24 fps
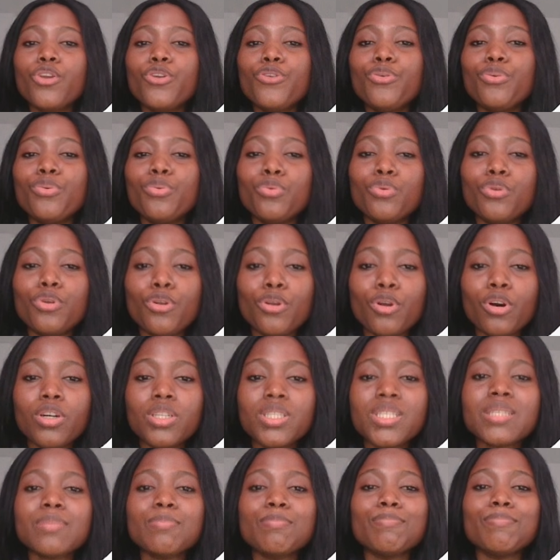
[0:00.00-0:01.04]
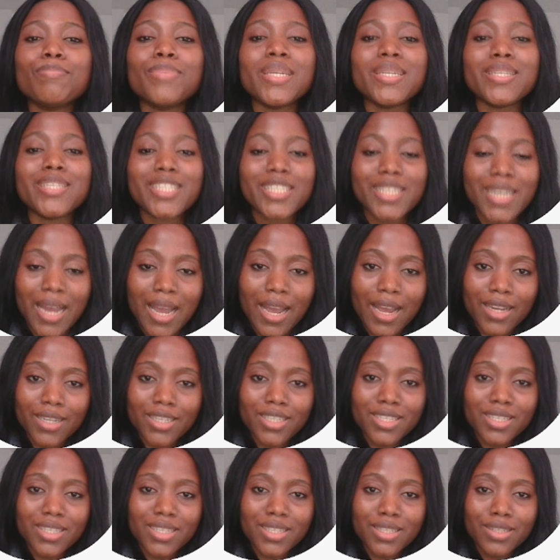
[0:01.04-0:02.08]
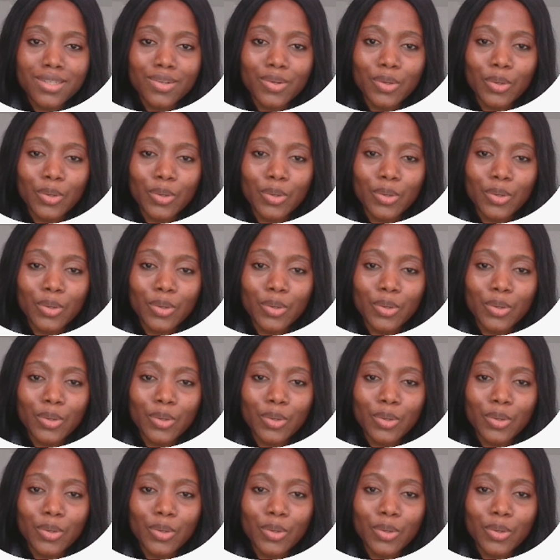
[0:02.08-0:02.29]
You will not be charged.